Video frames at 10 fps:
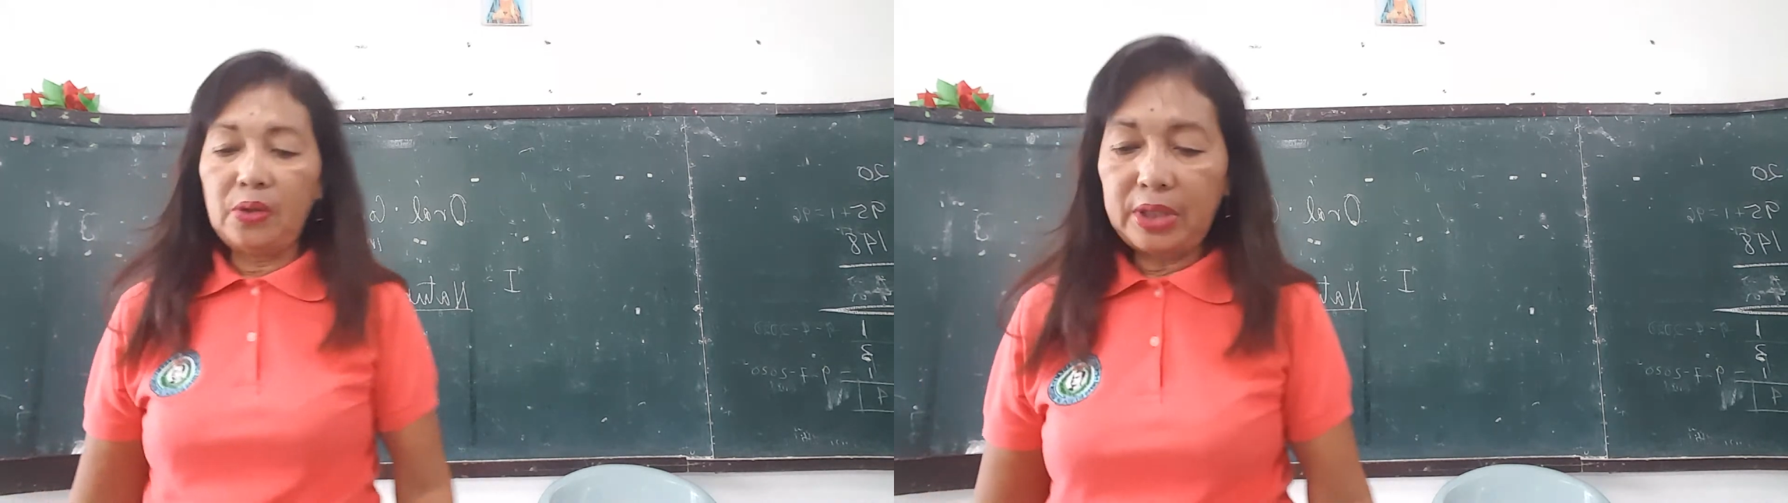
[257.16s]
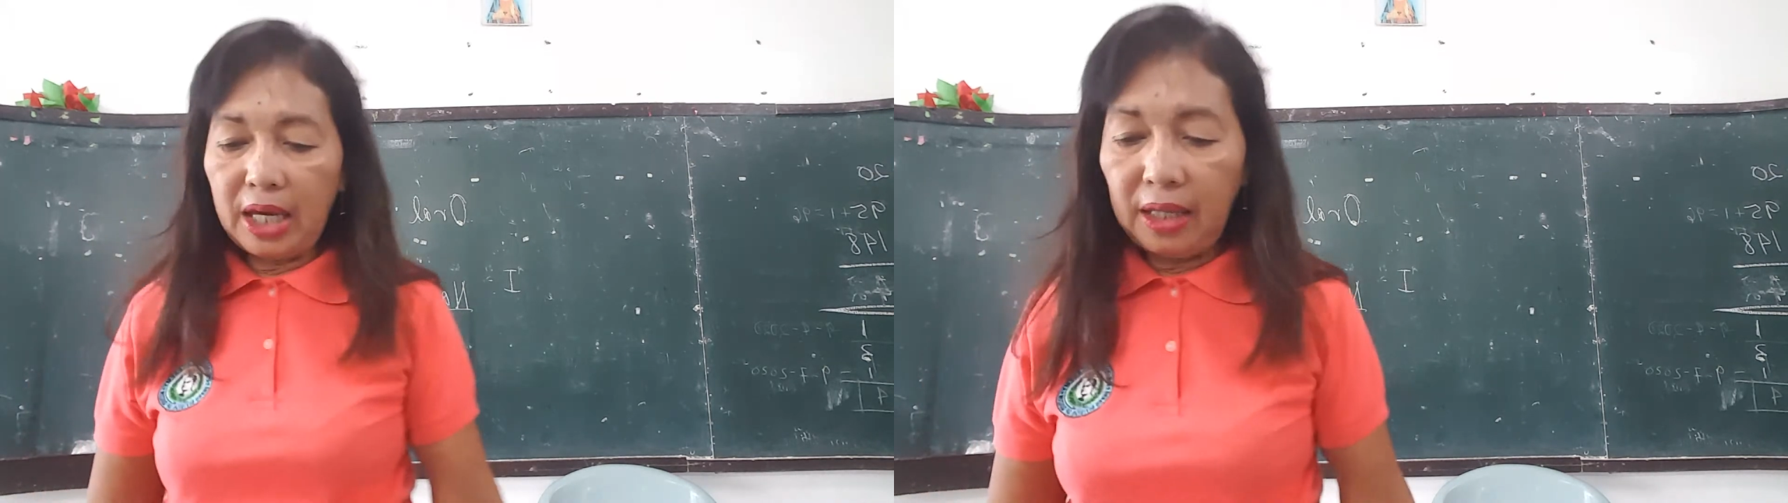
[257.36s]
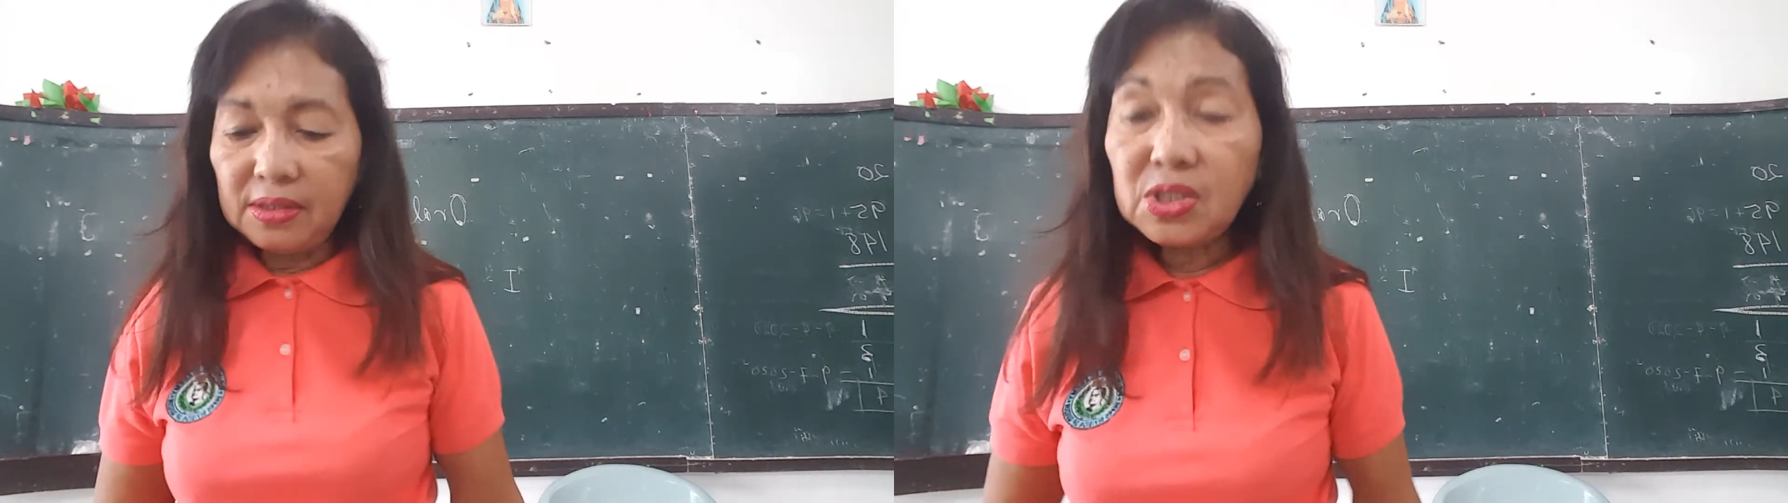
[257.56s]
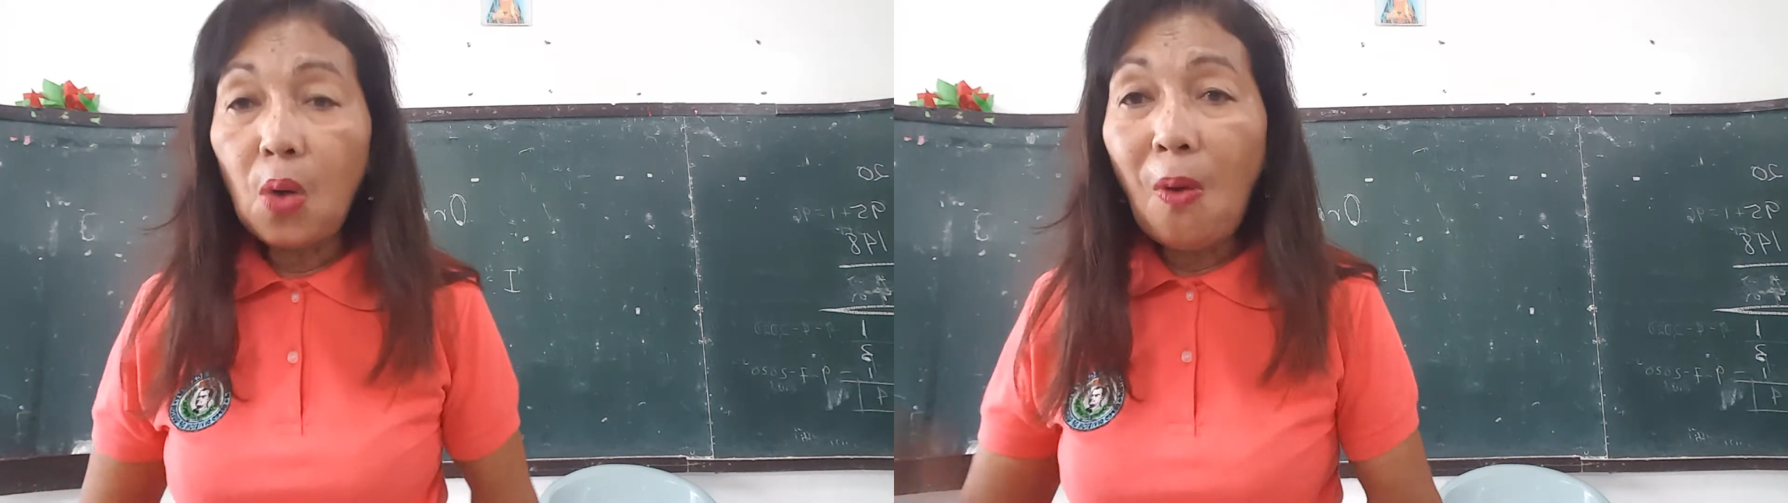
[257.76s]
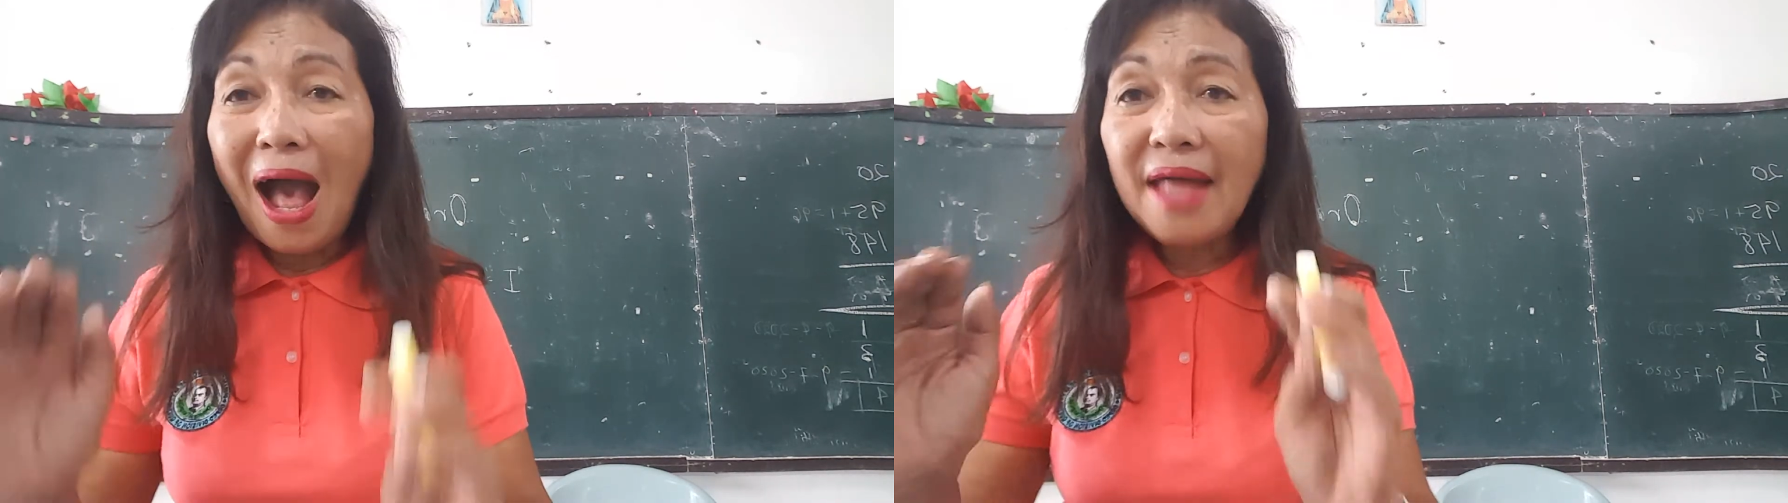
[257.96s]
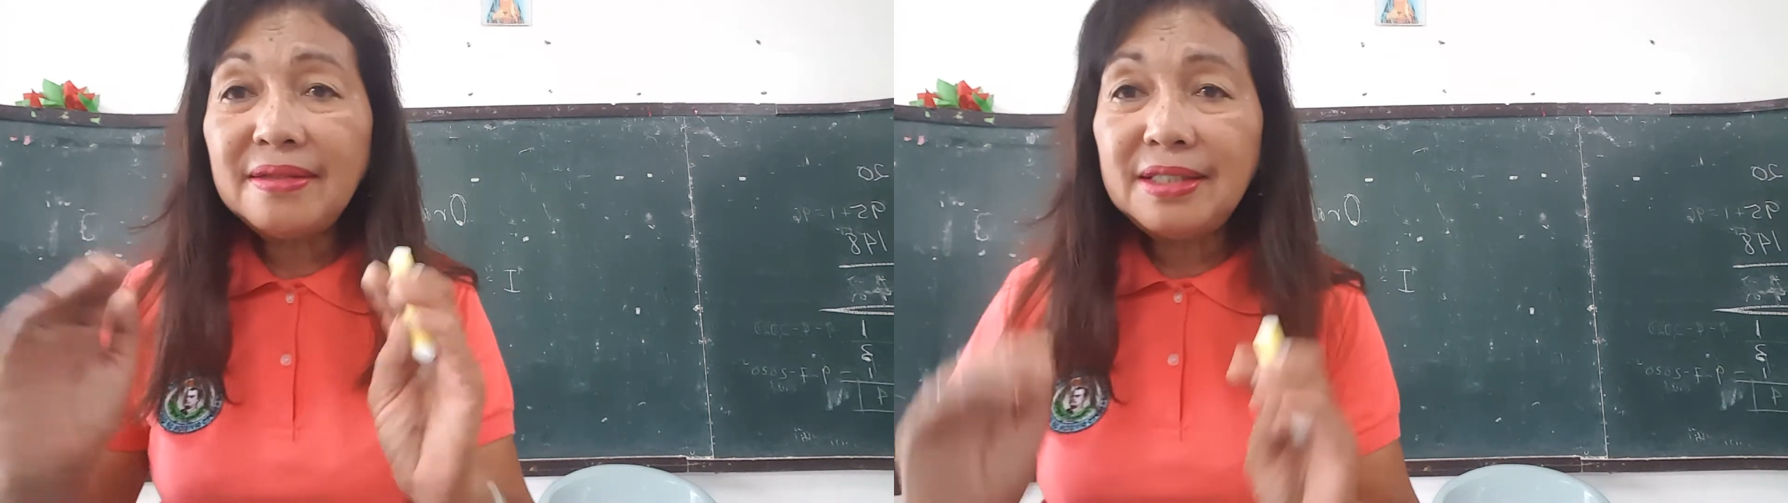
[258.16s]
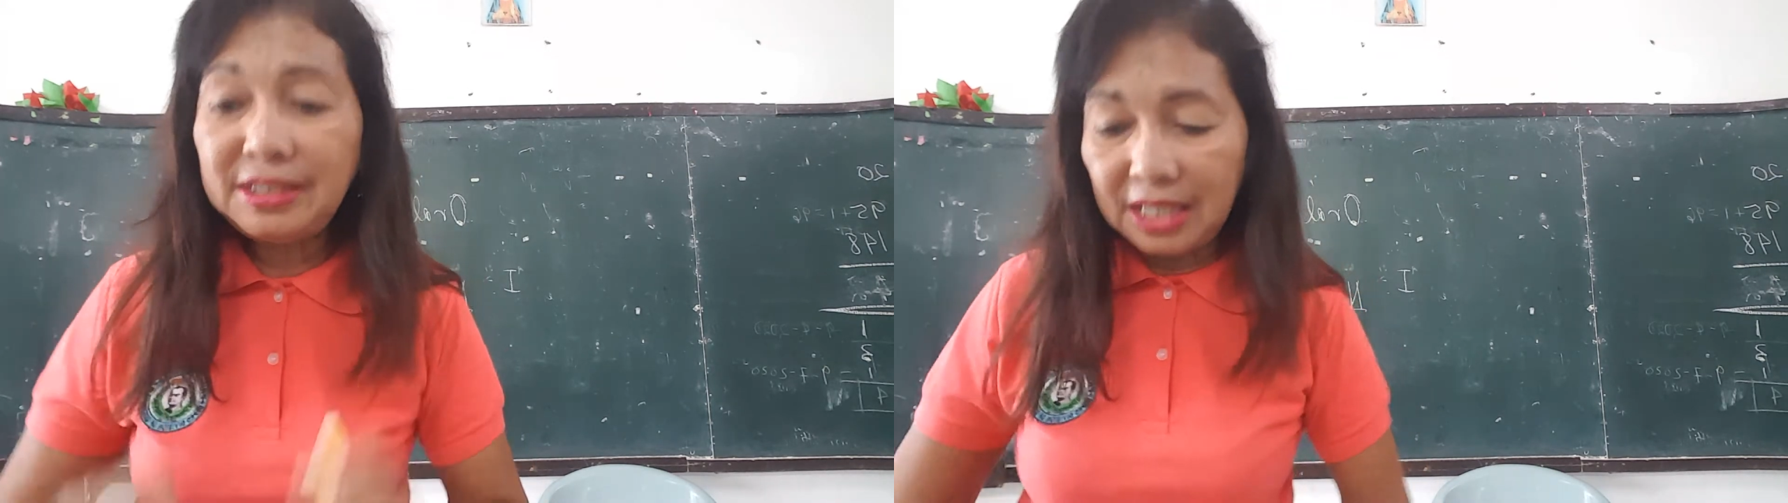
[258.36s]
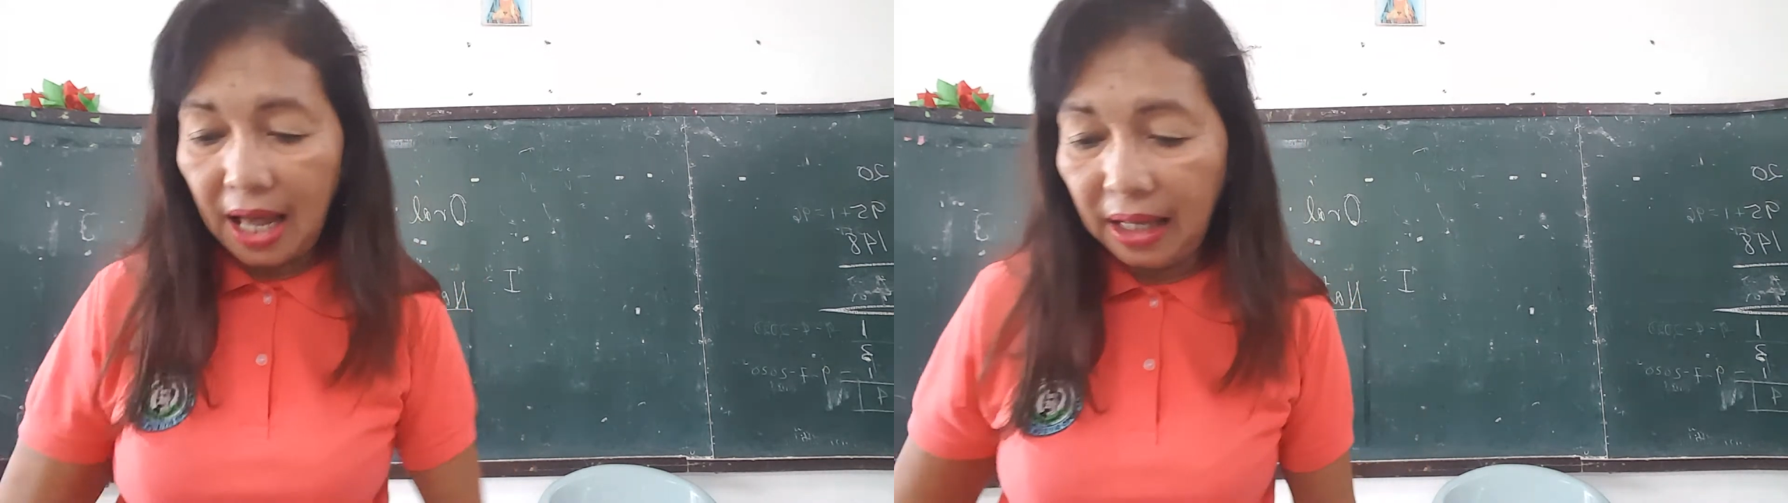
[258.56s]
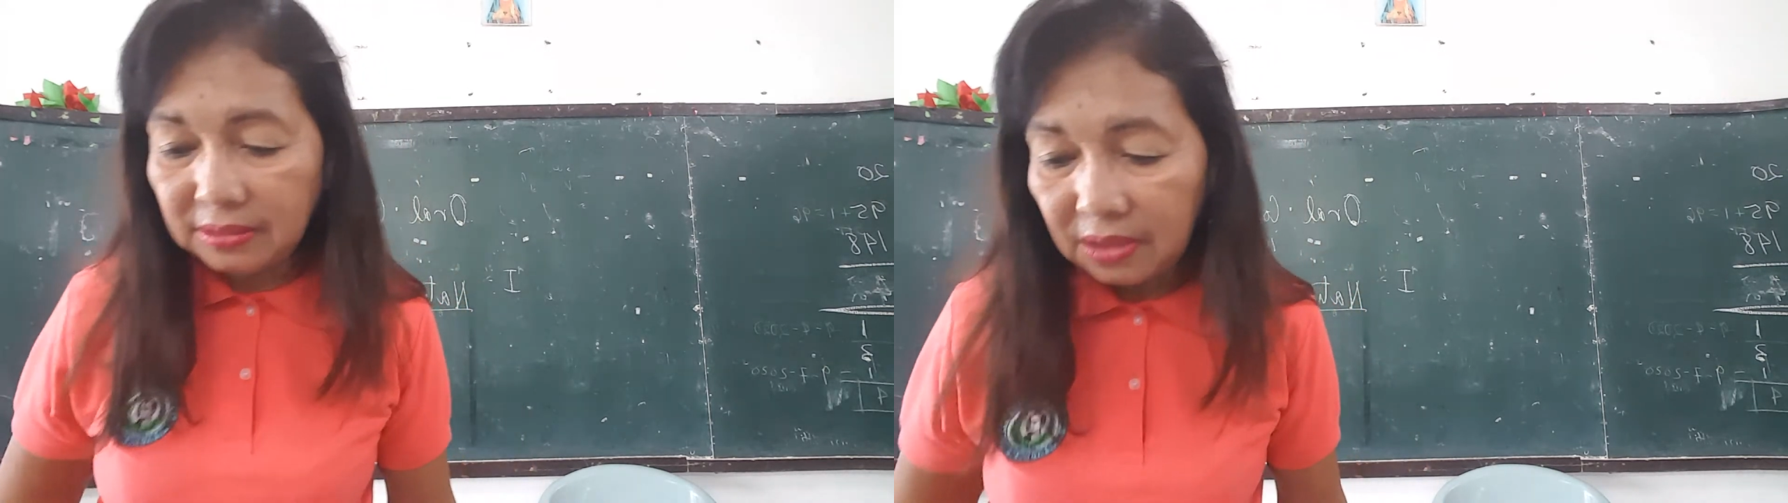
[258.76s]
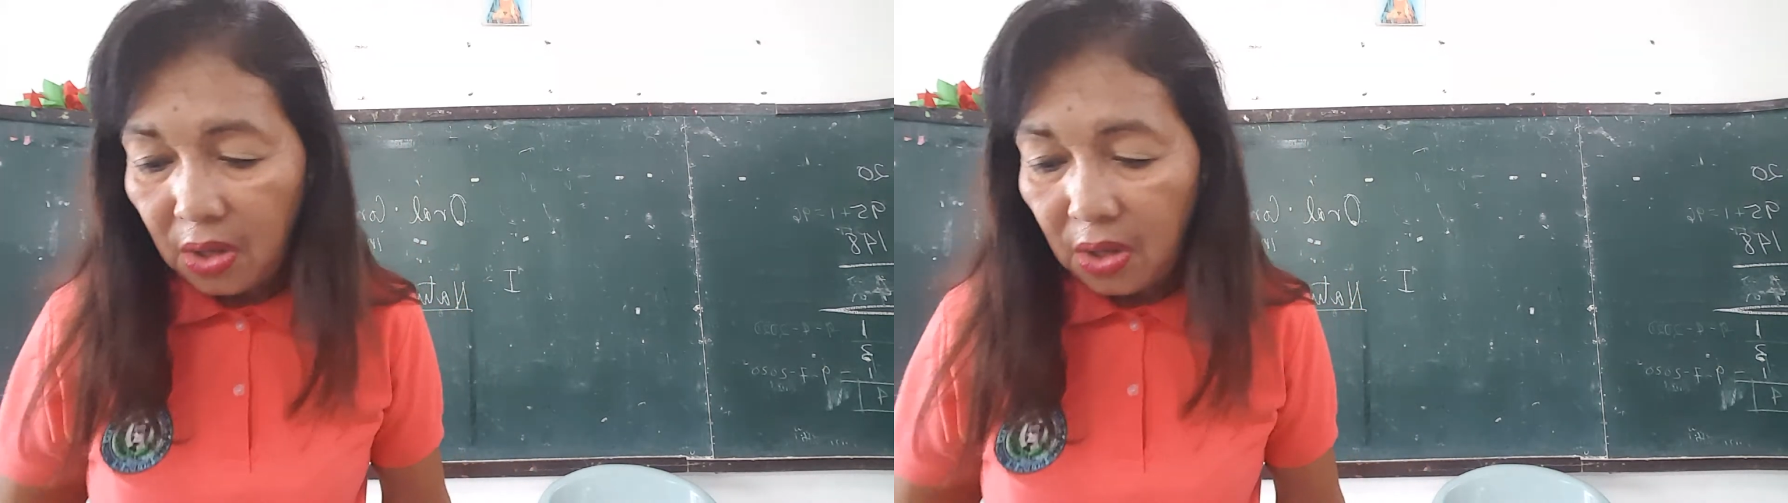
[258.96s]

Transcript: Okay, so under that,